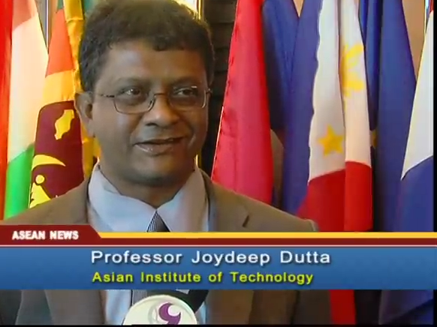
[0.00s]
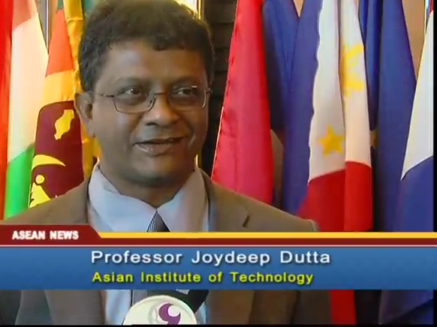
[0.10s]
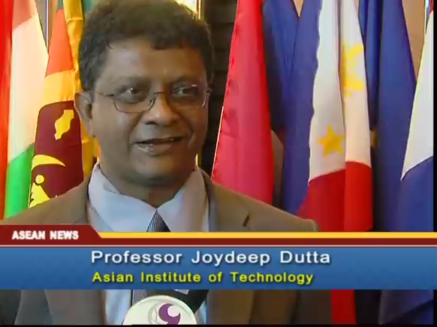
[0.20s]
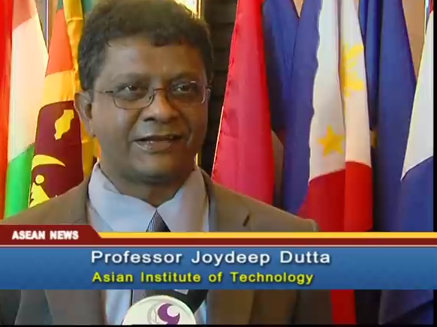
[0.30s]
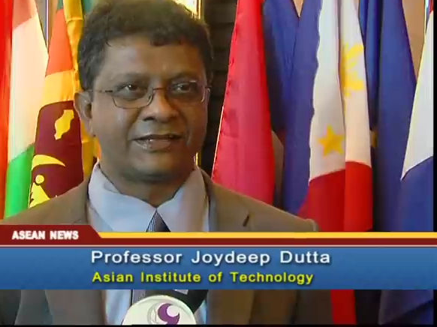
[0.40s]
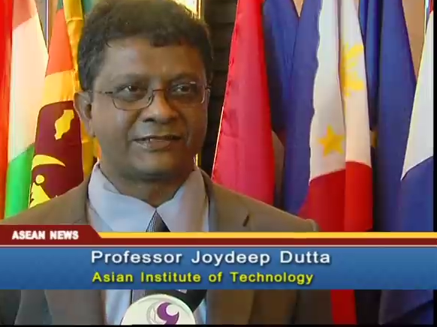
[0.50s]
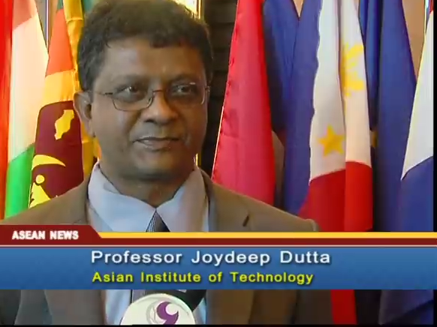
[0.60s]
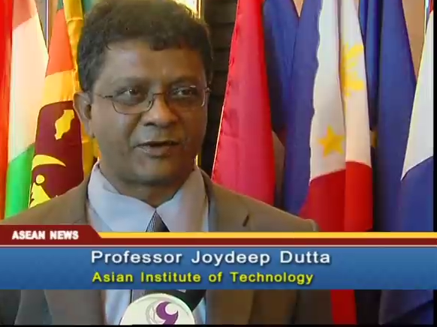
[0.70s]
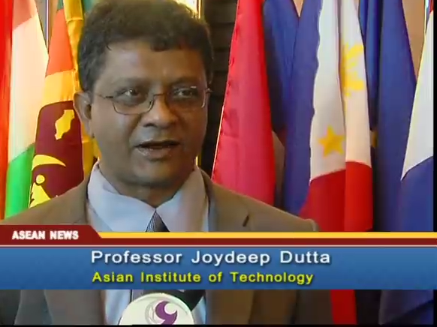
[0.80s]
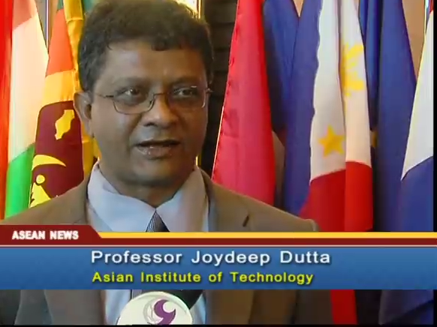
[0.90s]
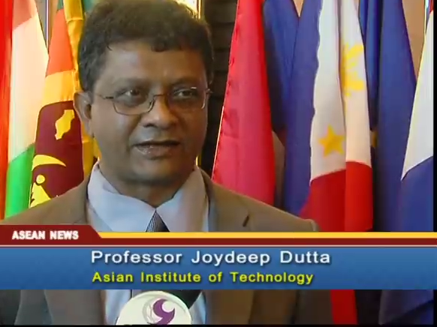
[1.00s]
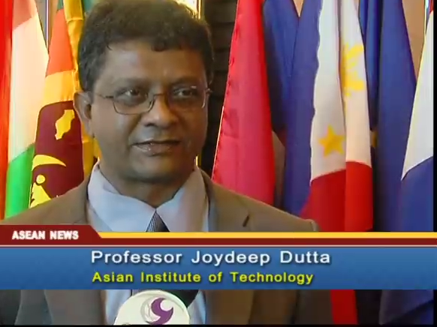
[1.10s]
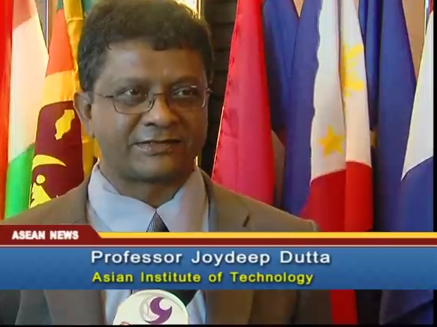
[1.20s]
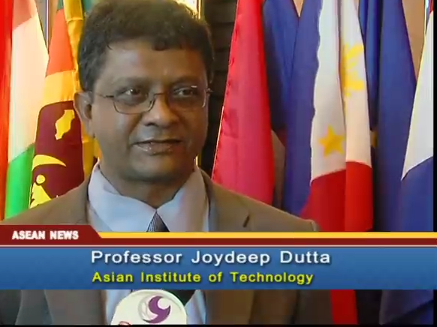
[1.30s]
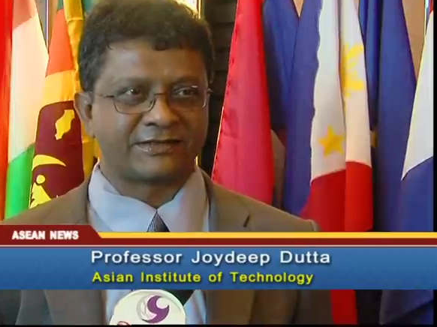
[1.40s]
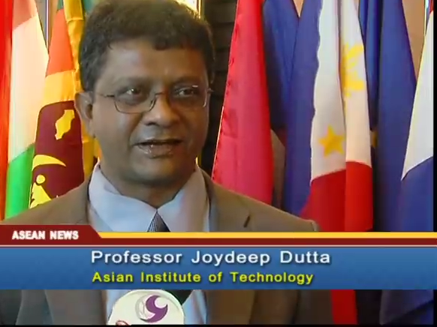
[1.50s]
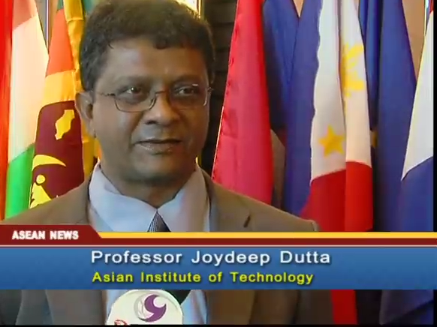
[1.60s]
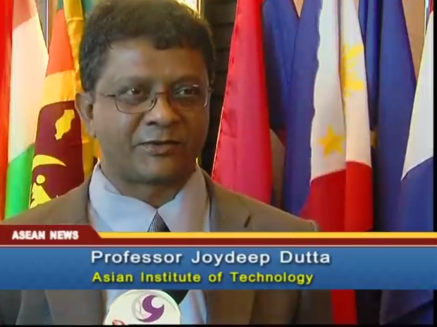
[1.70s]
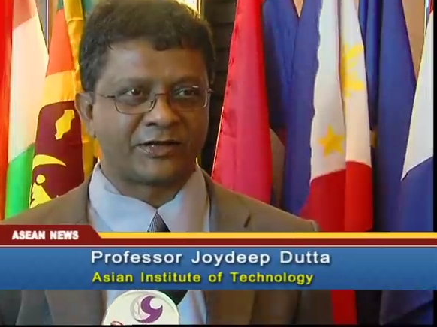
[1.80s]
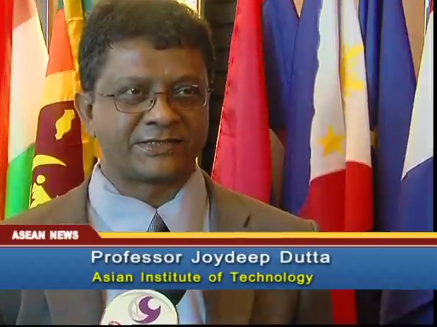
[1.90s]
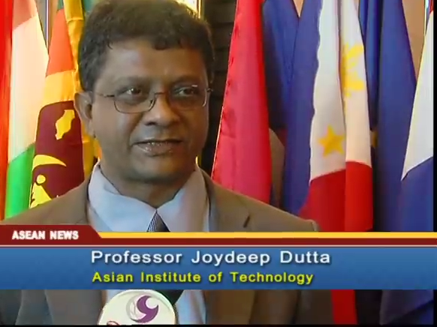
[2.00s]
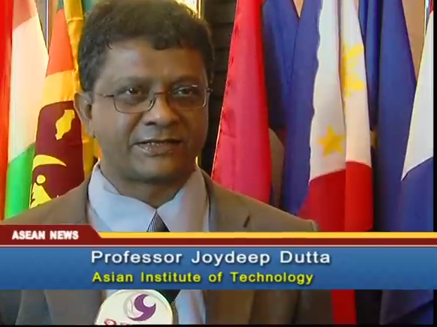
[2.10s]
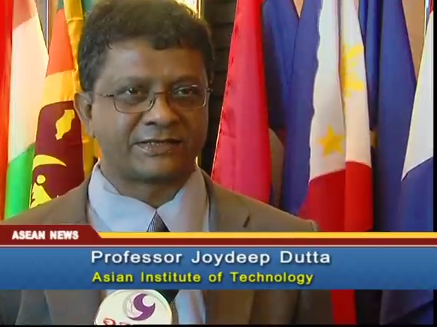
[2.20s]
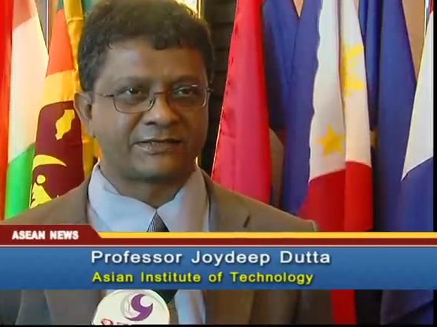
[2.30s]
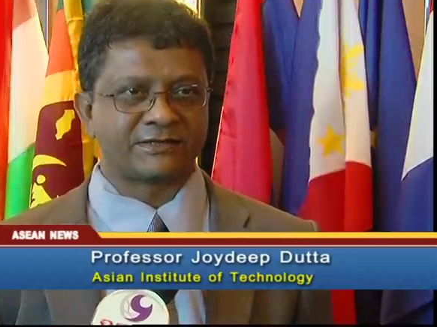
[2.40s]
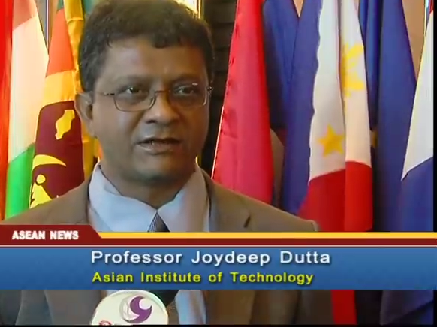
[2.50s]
in its products and processes.